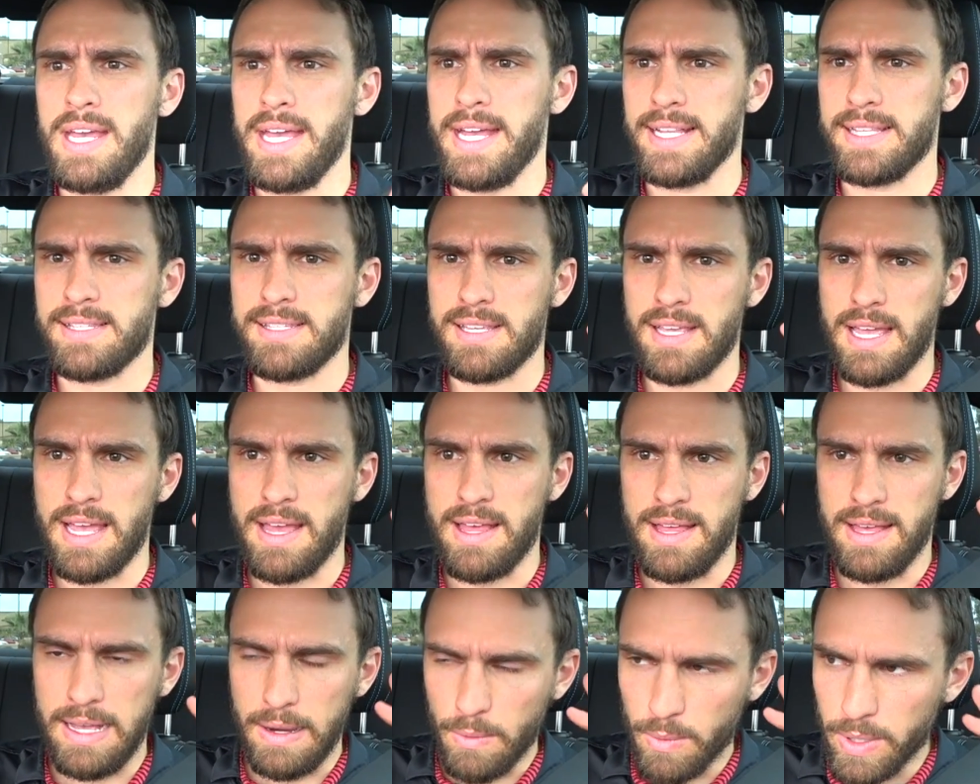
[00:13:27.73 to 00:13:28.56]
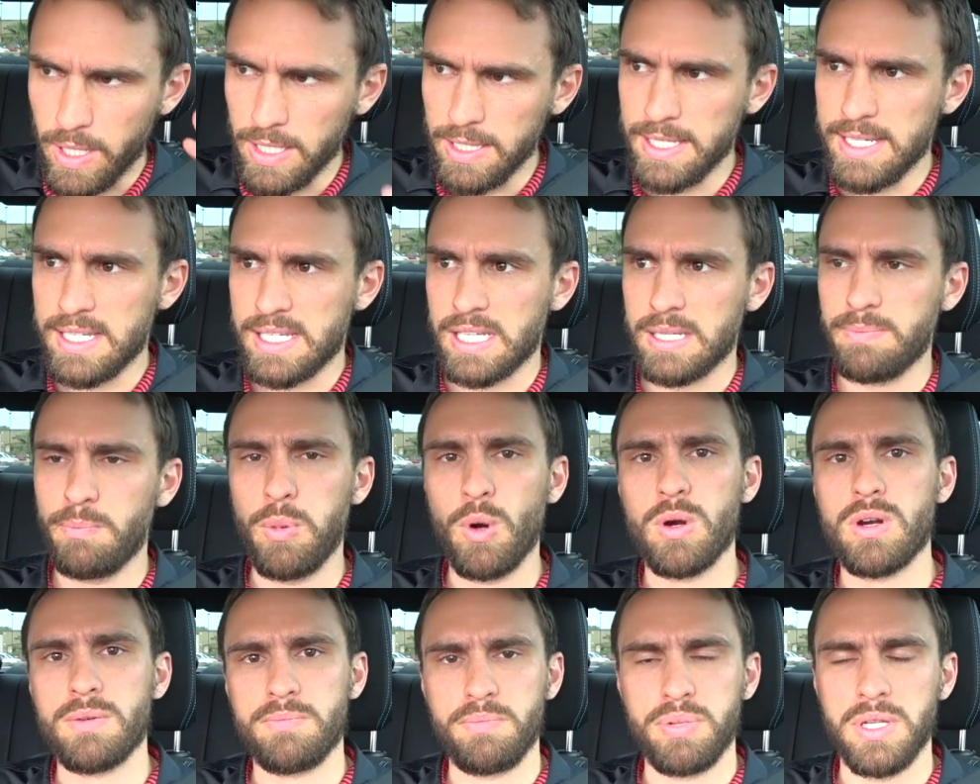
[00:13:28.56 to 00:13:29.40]
It's really,
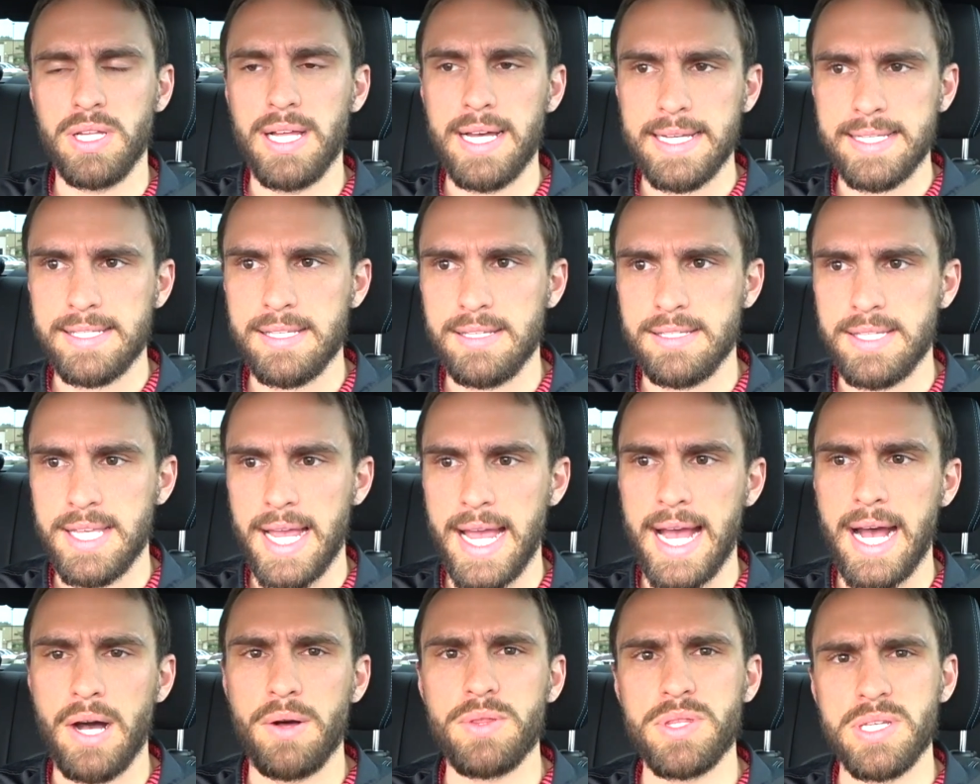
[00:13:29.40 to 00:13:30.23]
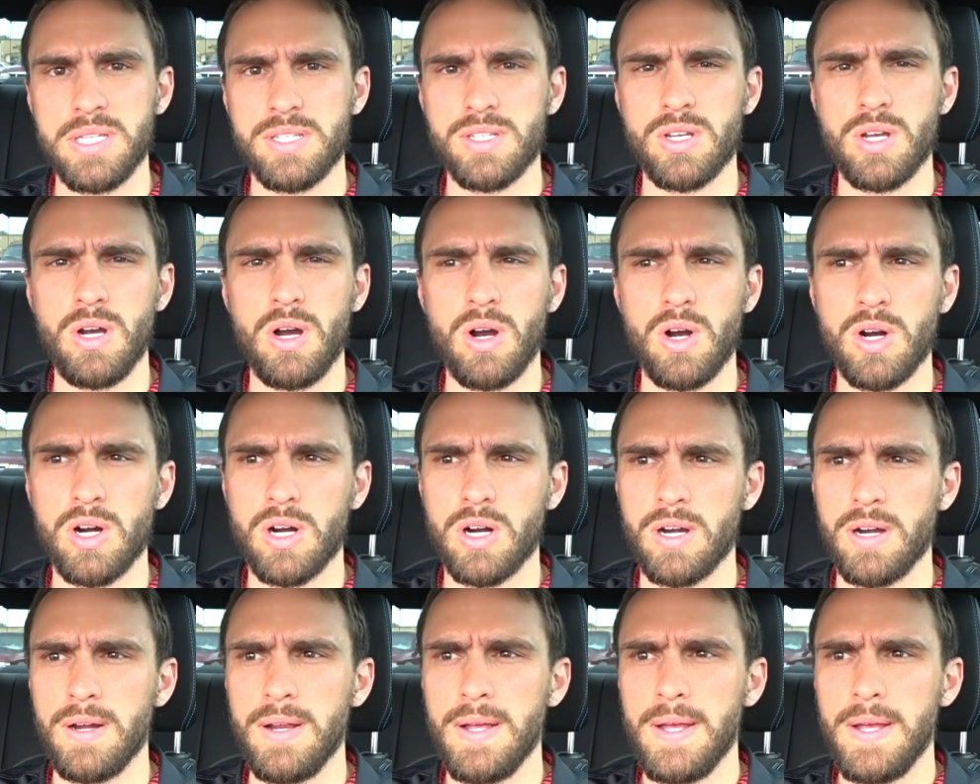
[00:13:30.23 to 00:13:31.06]
Sport Plus is how this car